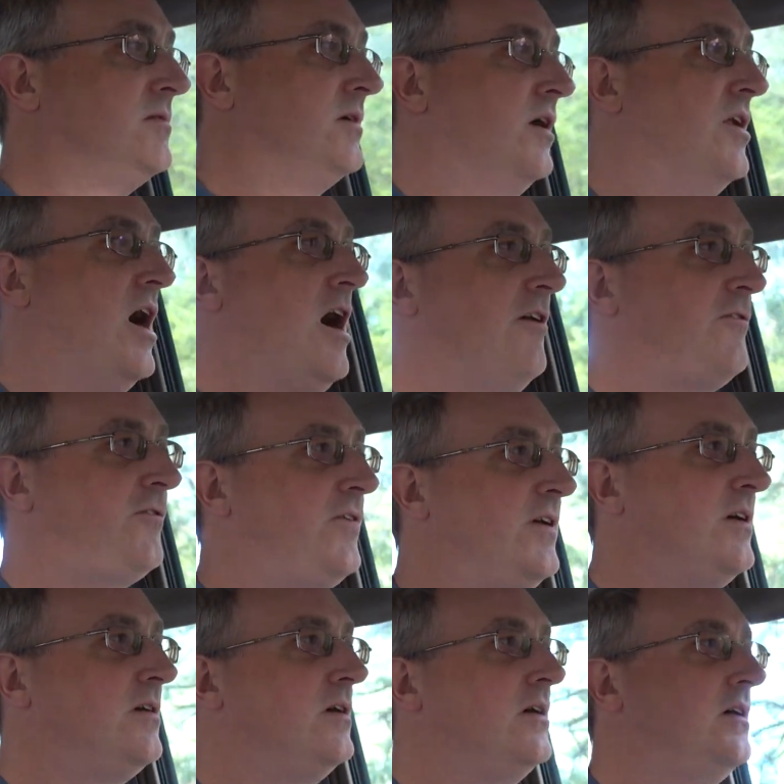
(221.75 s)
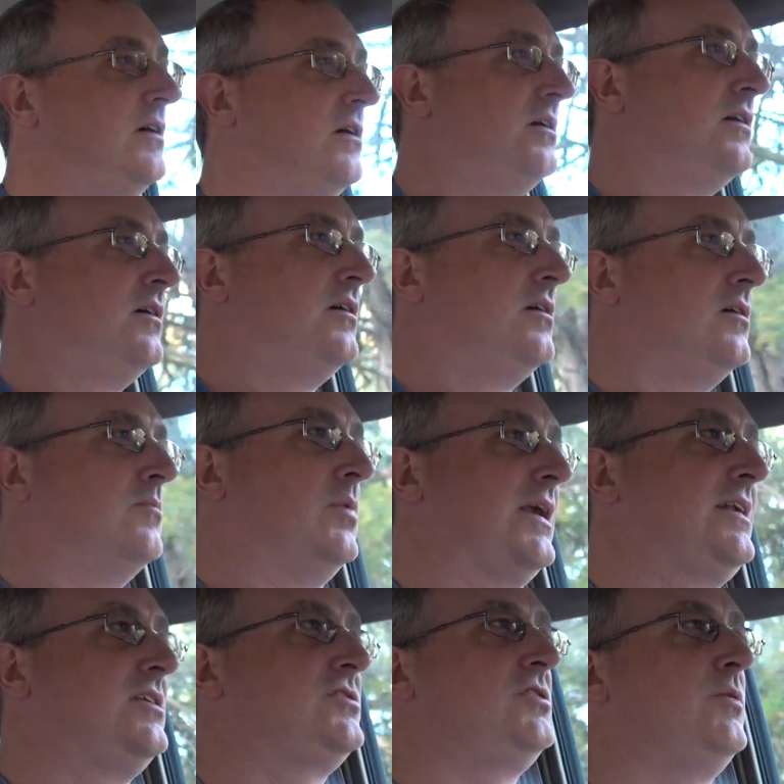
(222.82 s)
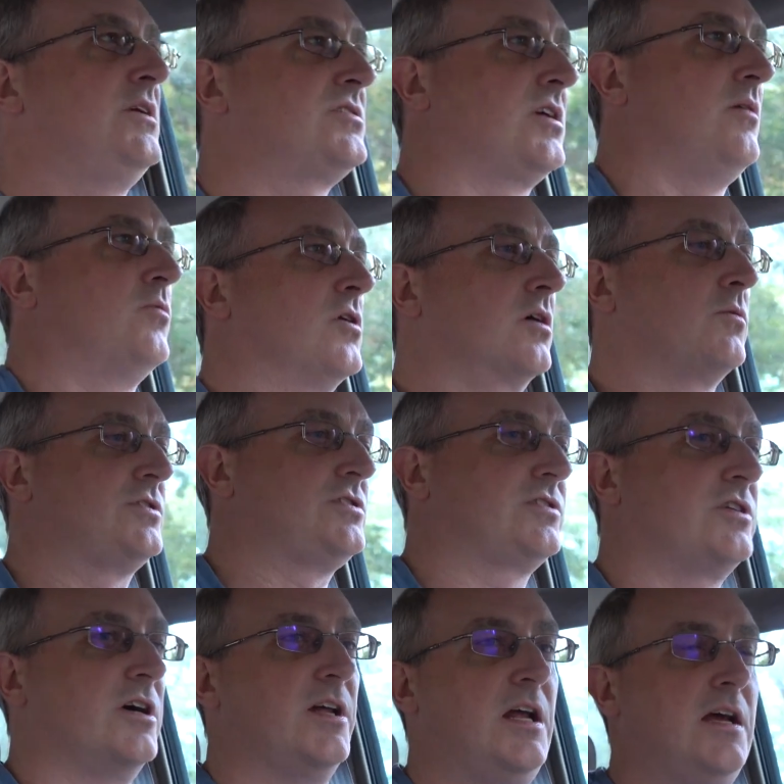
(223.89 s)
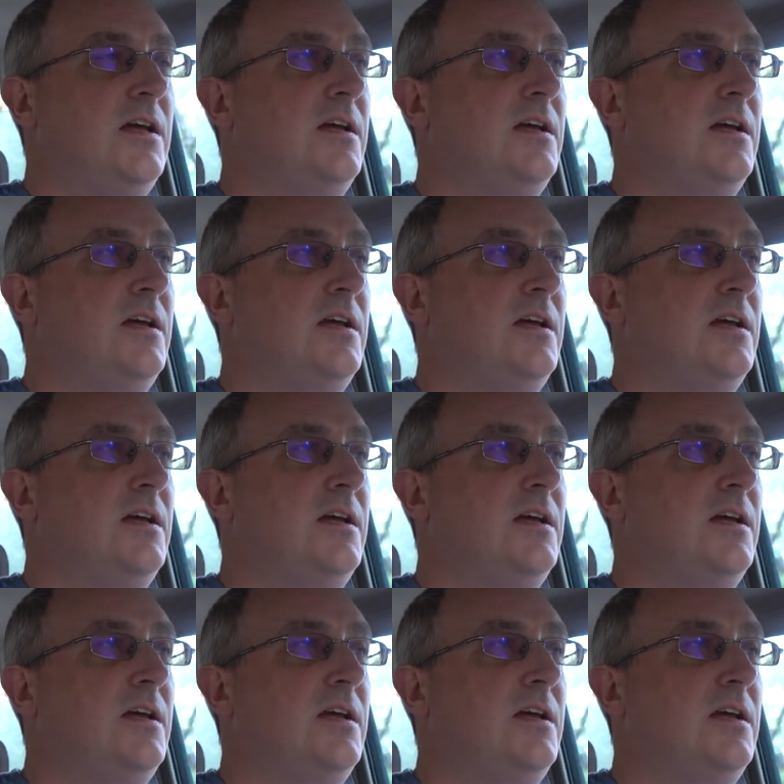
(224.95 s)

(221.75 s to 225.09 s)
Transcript: enough, but it is doing some work, which is good.